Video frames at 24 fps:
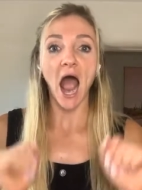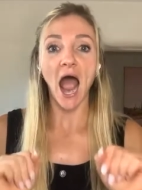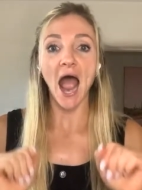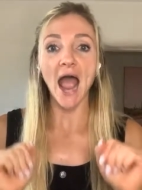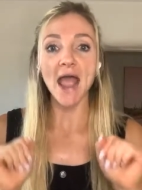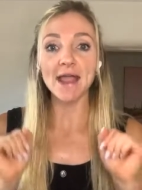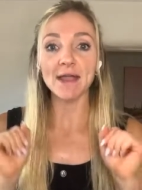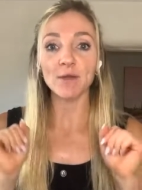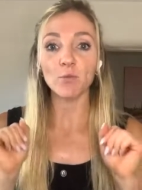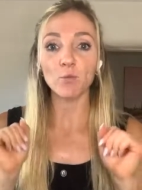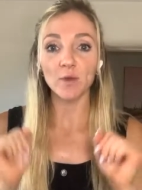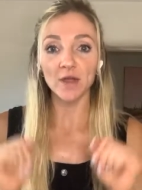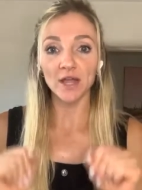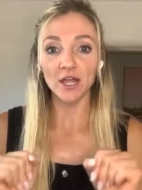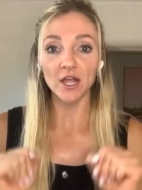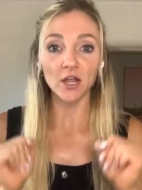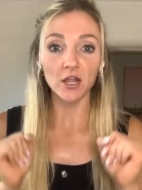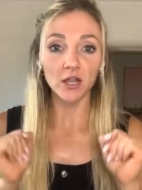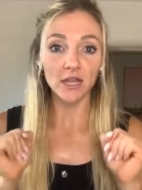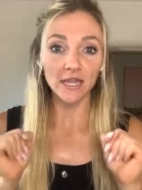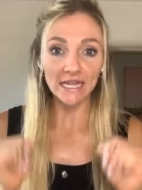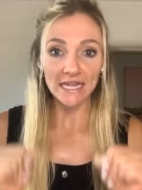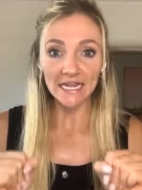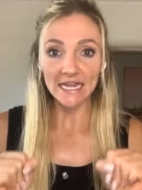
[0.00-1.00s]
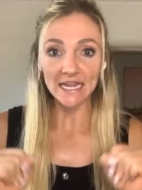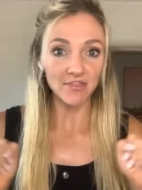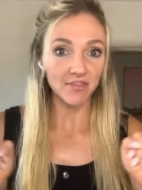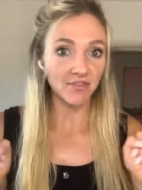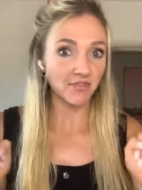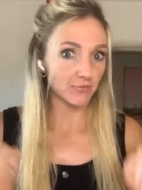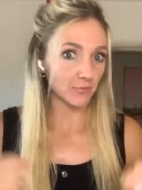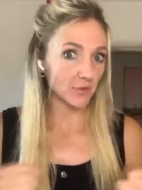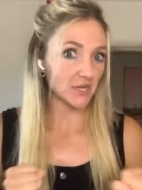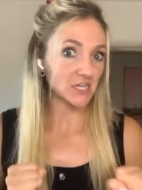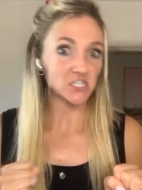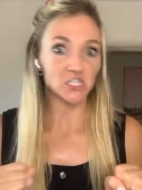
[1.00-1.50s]
I will
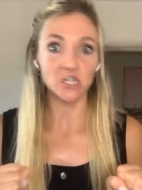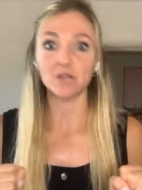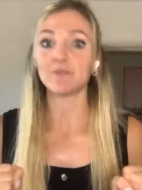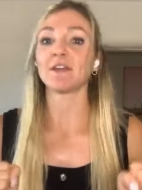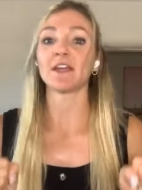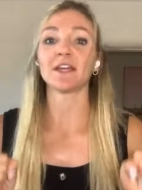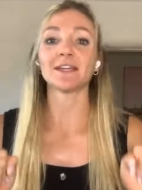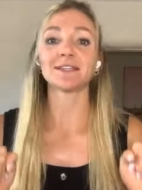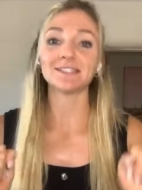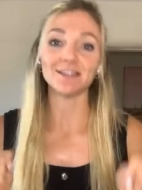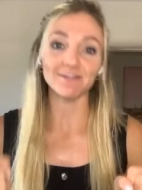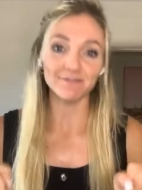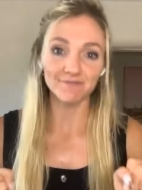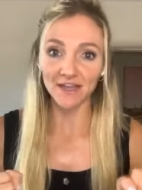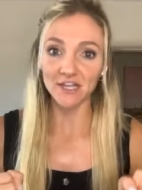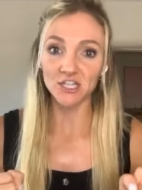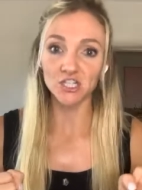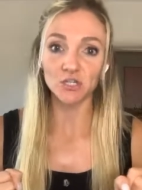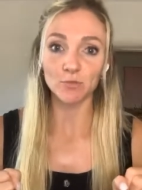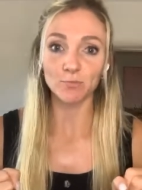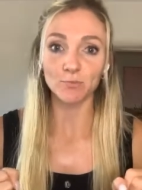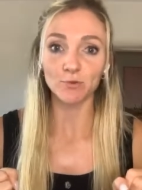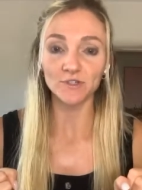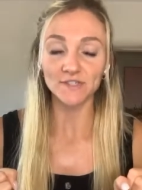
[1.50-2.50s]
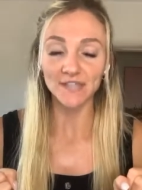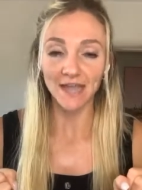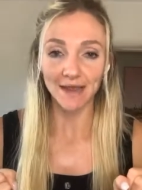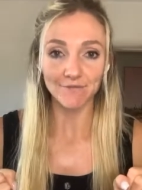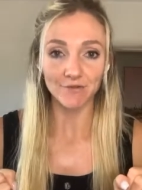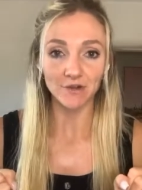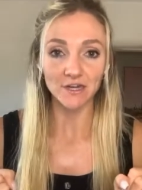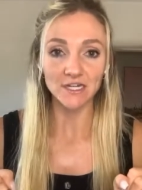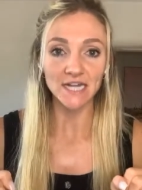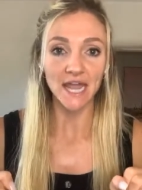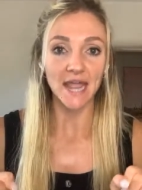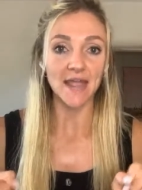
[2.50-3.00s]
eat three servings of vegetables
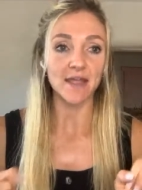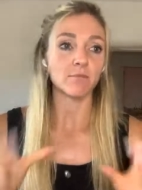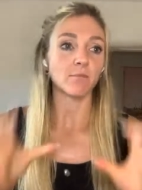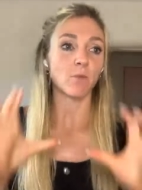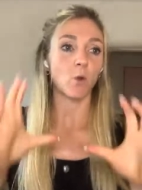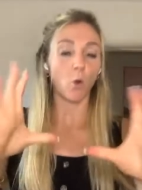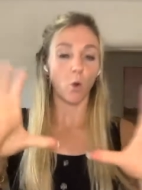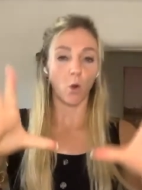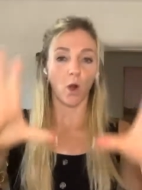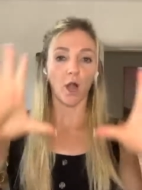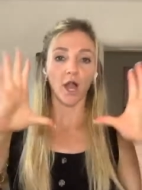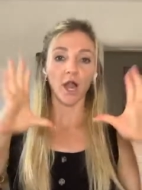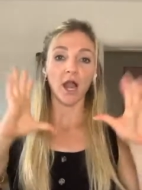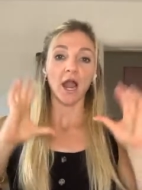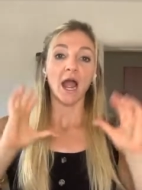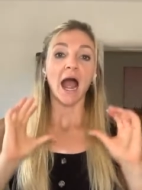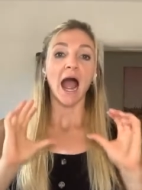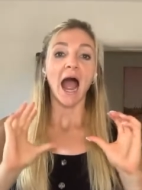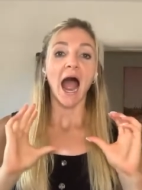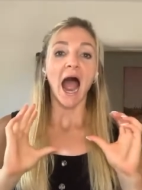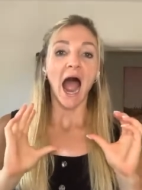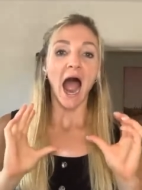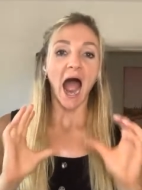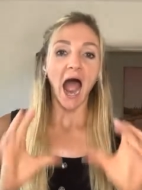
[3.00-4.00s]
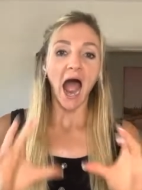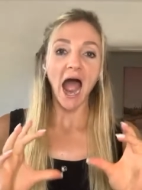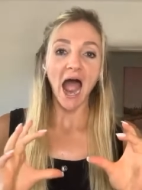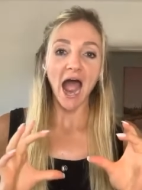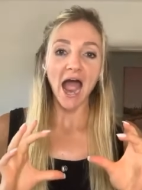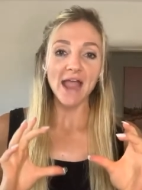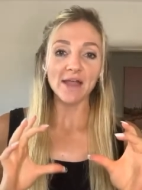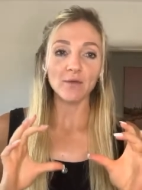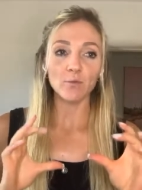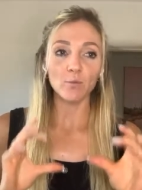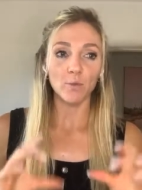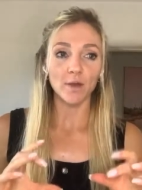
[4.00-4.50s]
every day, or
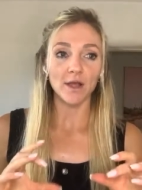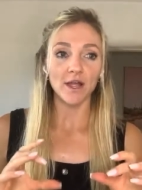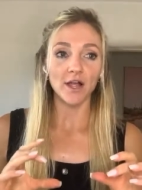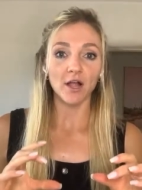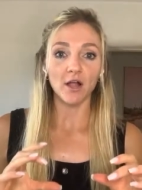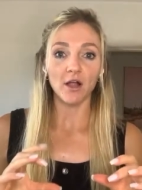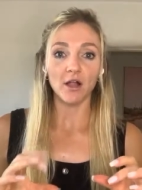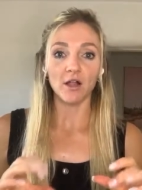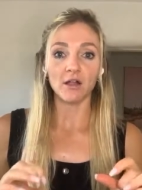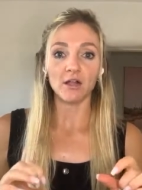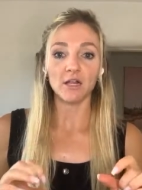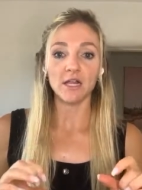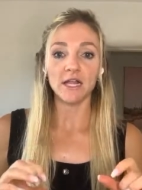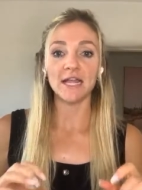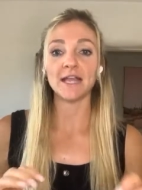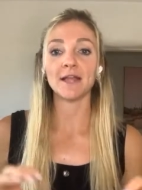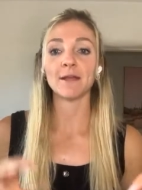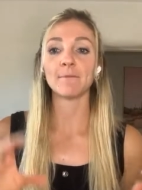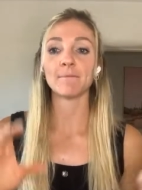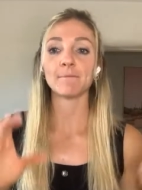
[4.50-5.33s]
I will